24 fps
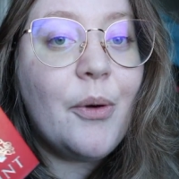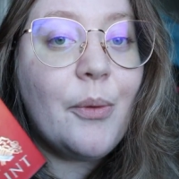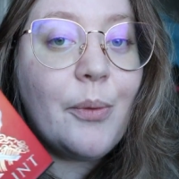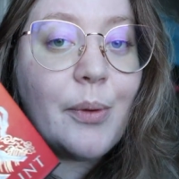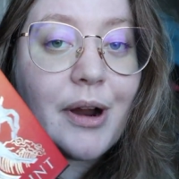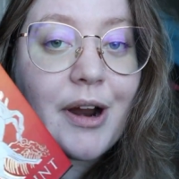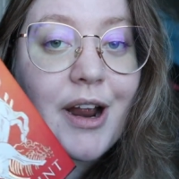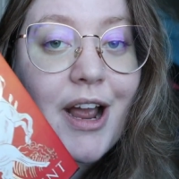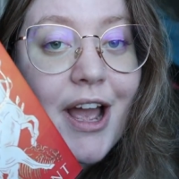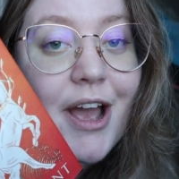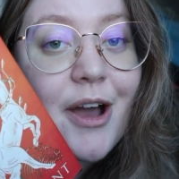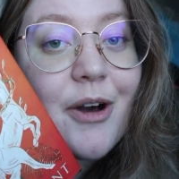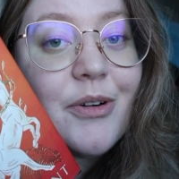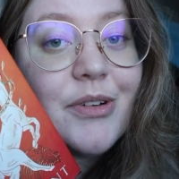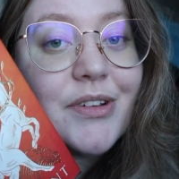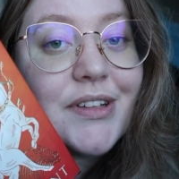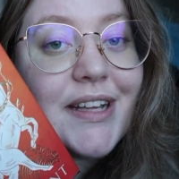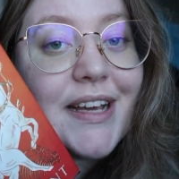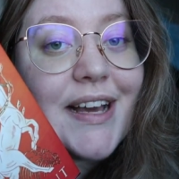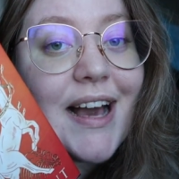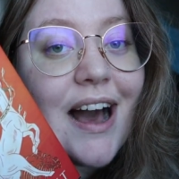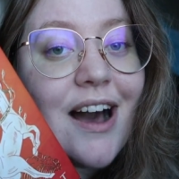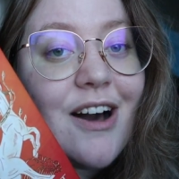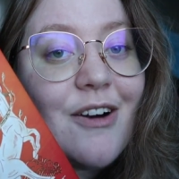where I
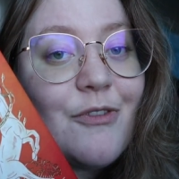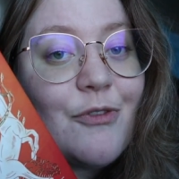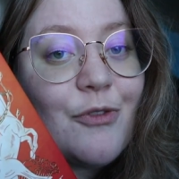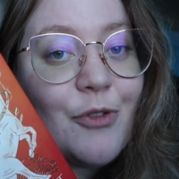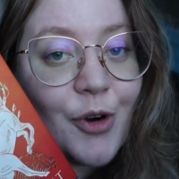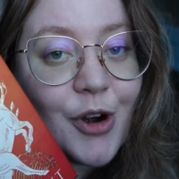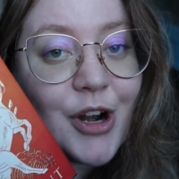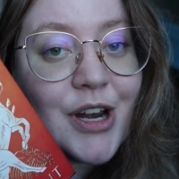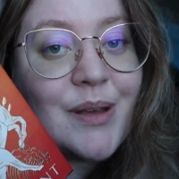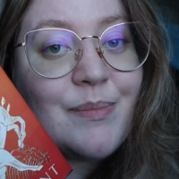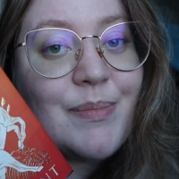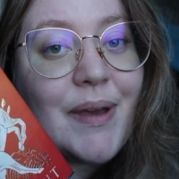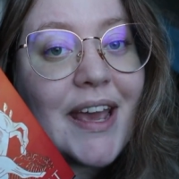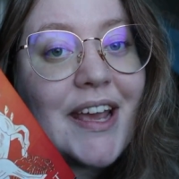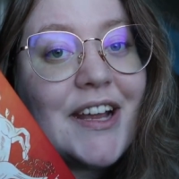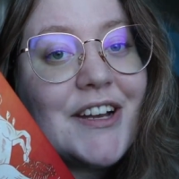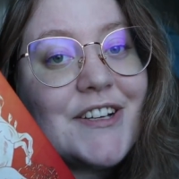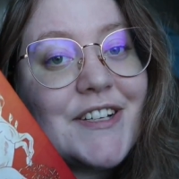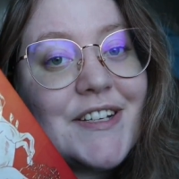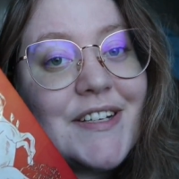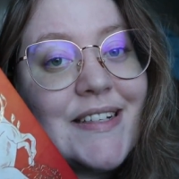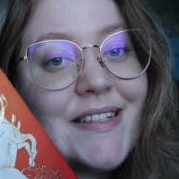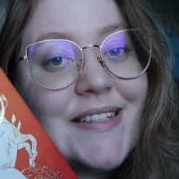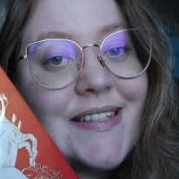only got 40
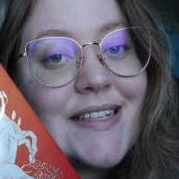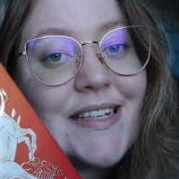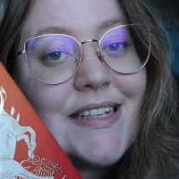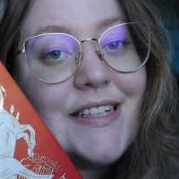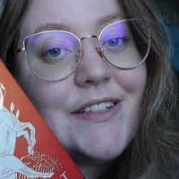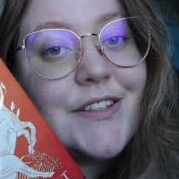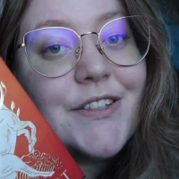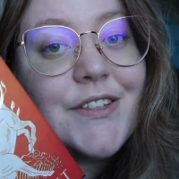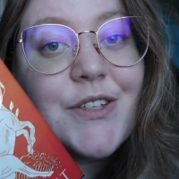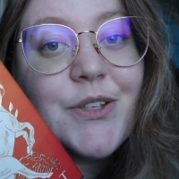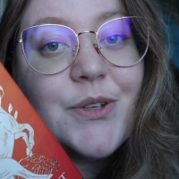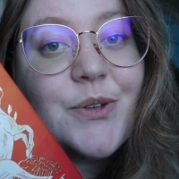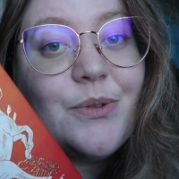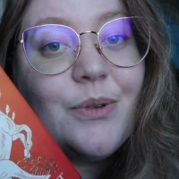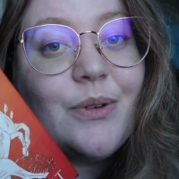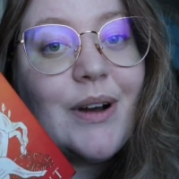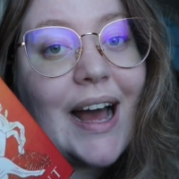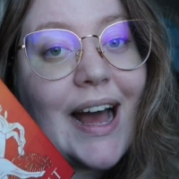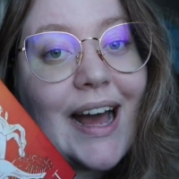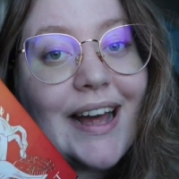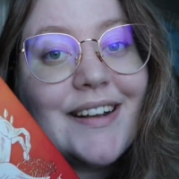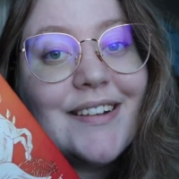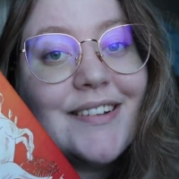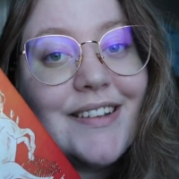pages into
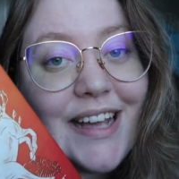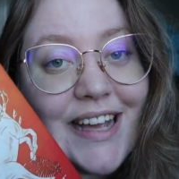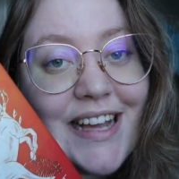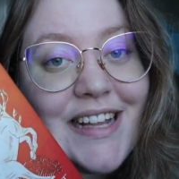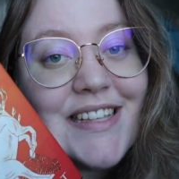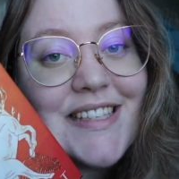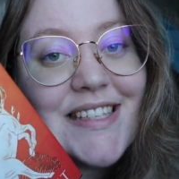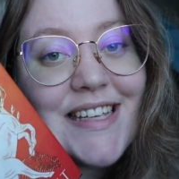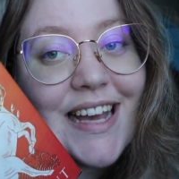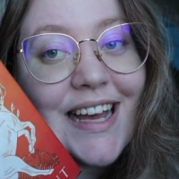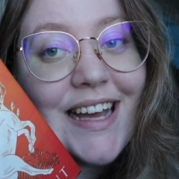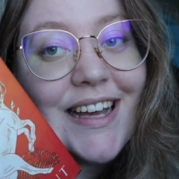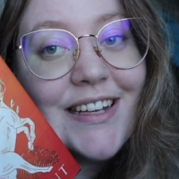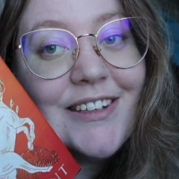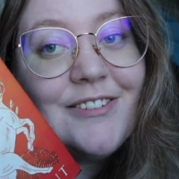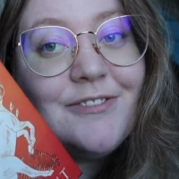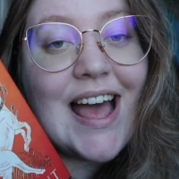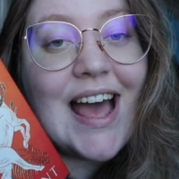Atalanta.